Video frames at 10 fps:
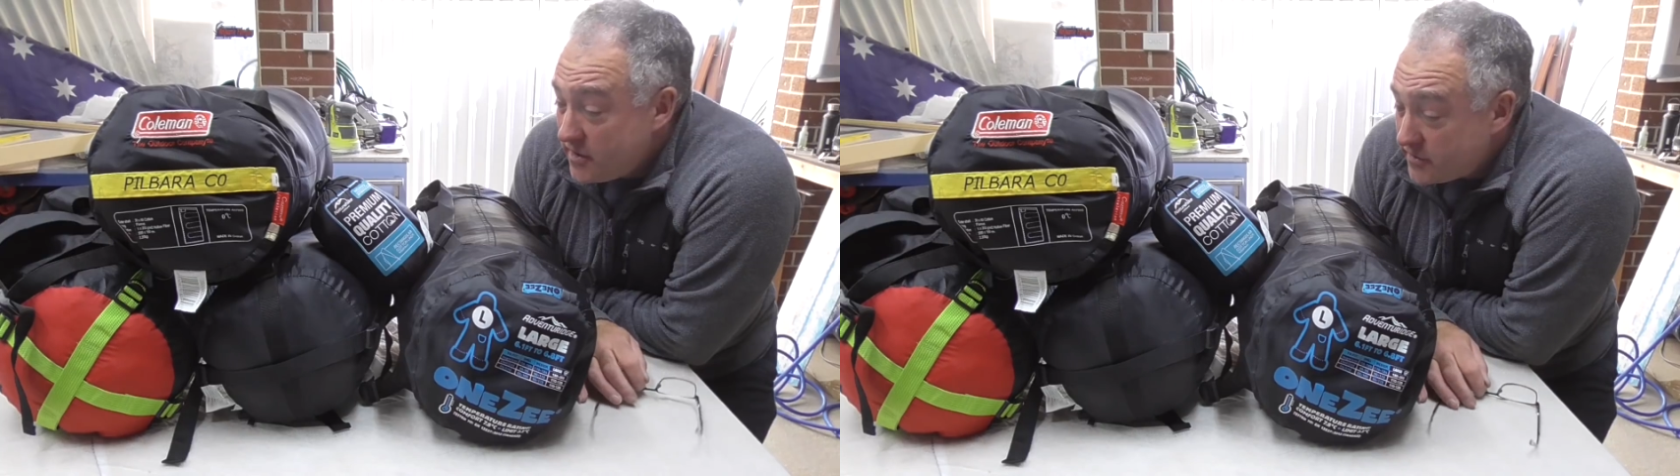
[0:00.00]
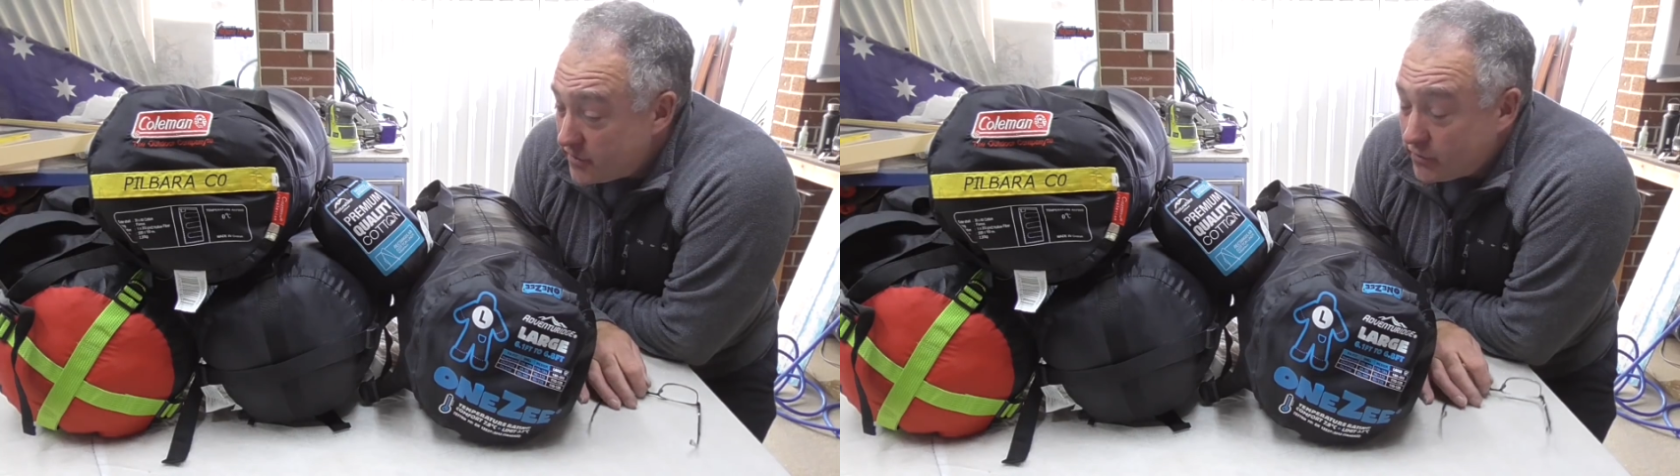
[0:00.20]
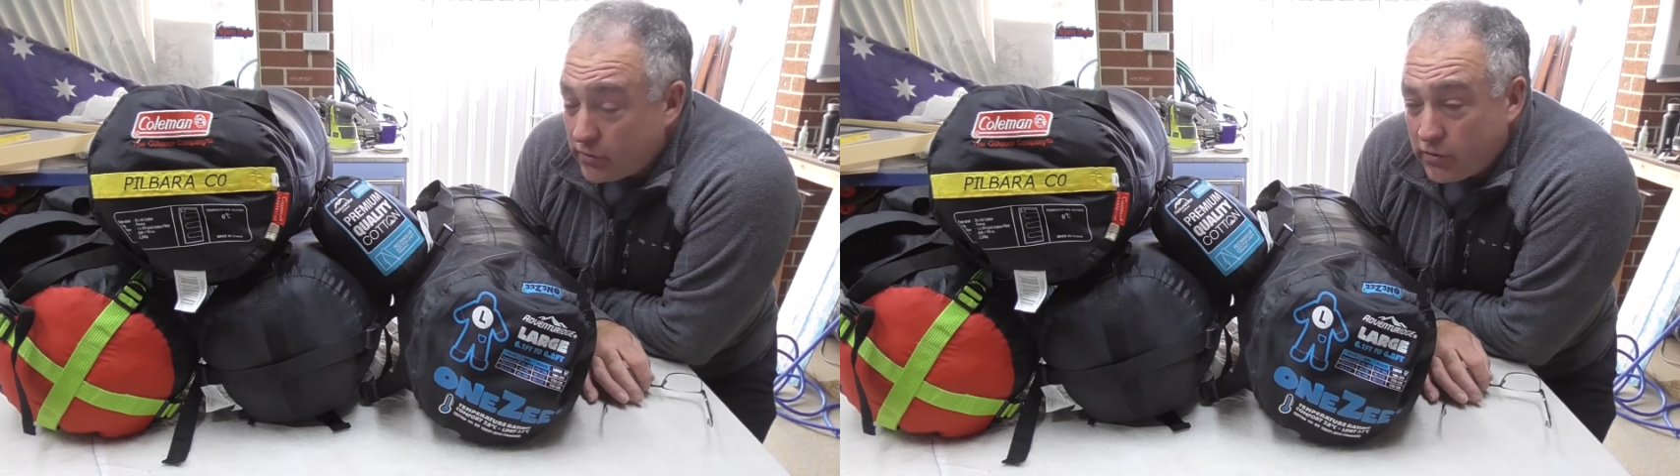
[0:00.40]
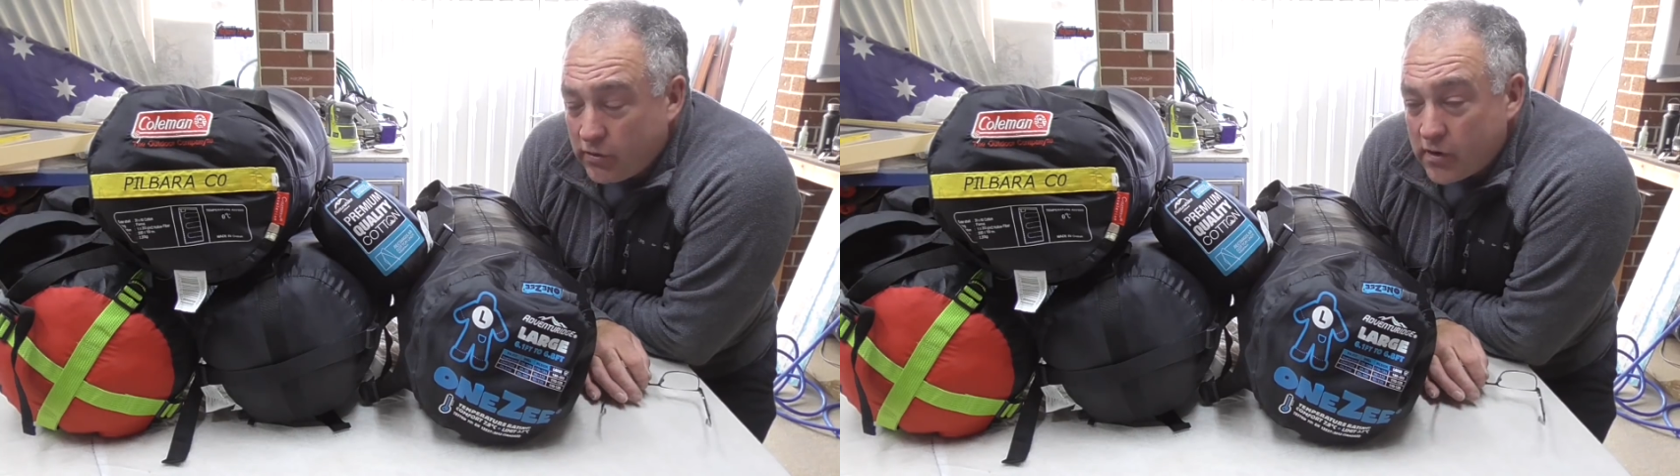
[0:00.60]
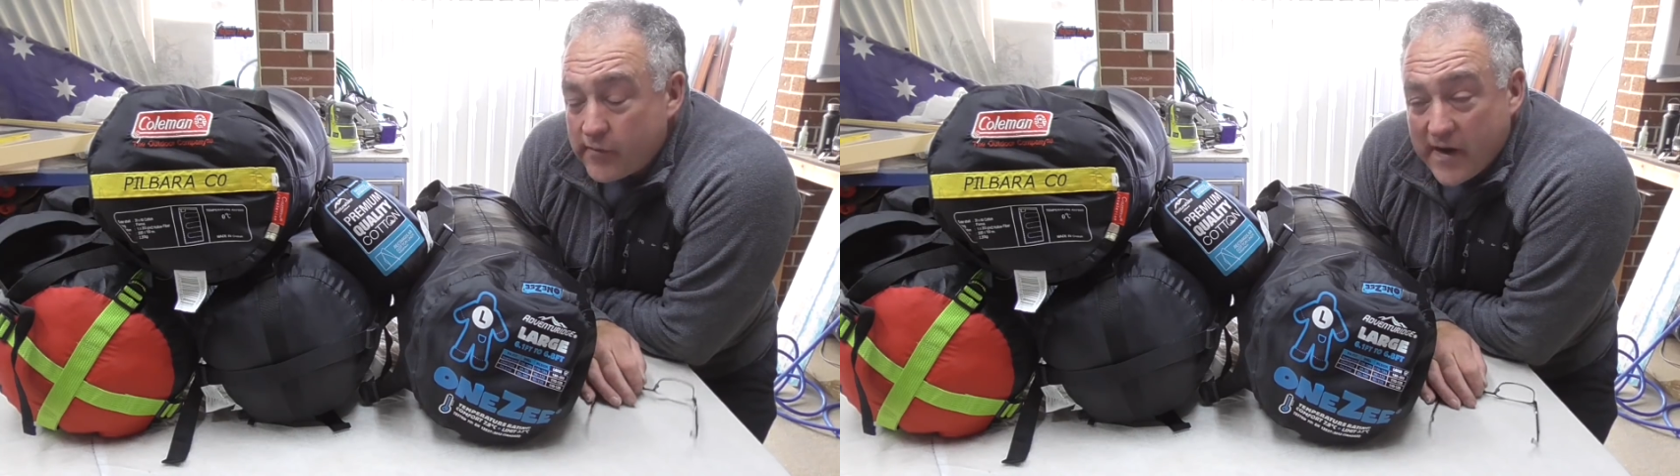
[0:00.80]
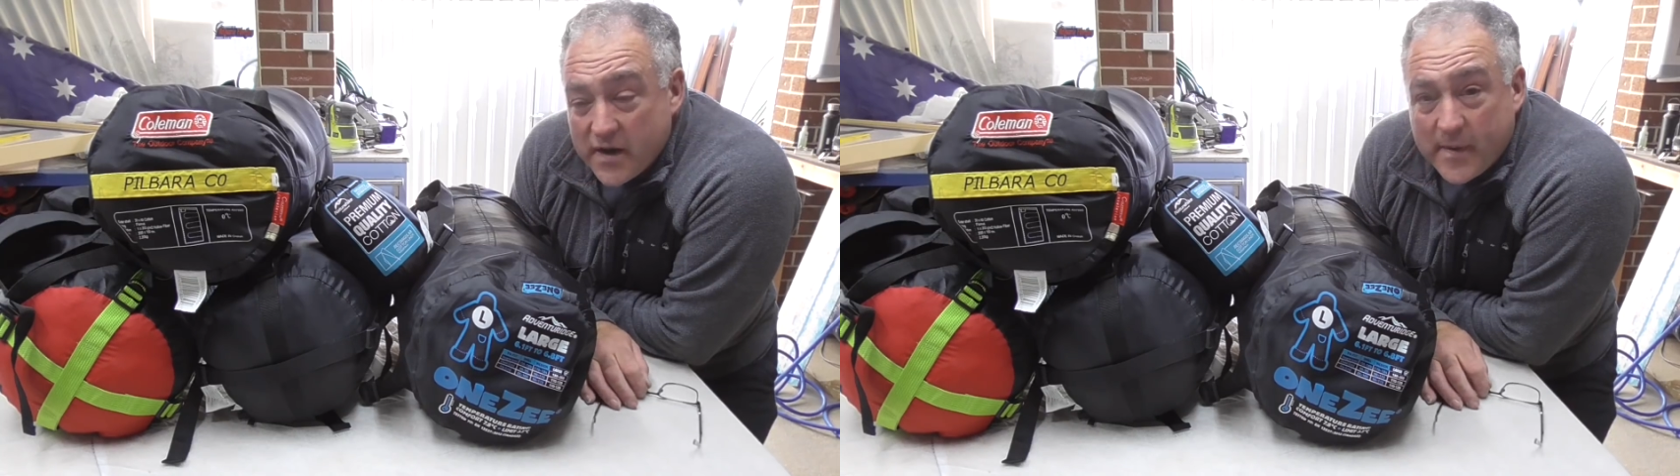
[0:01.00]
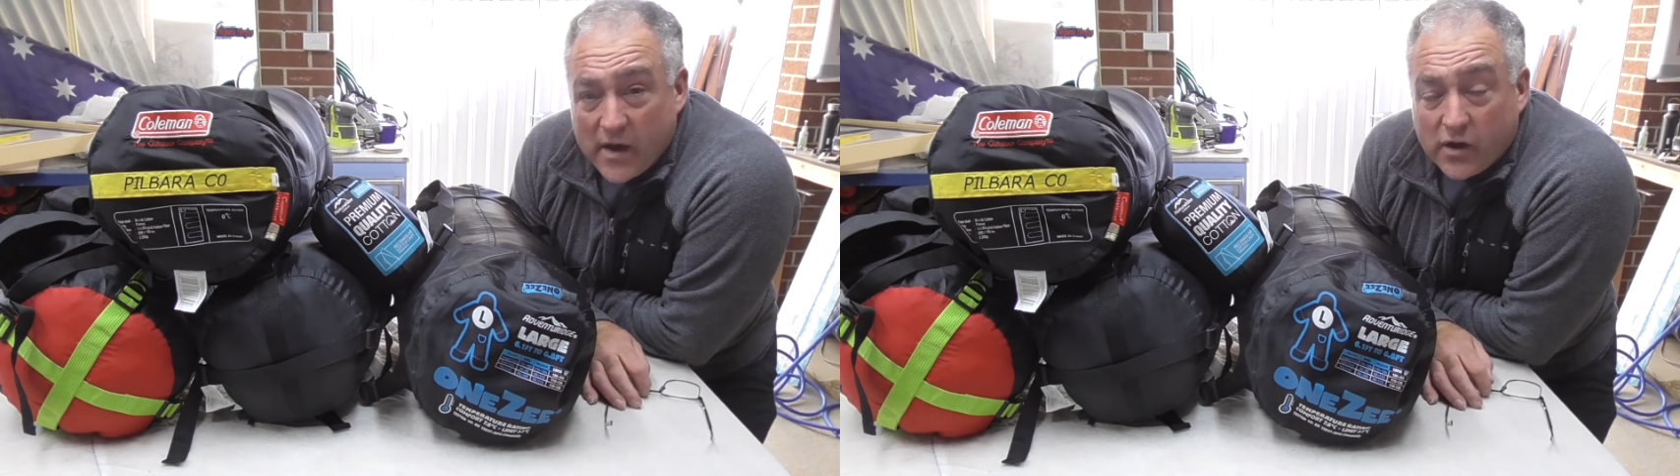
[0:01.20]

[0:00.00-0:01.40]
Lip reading: they're all around about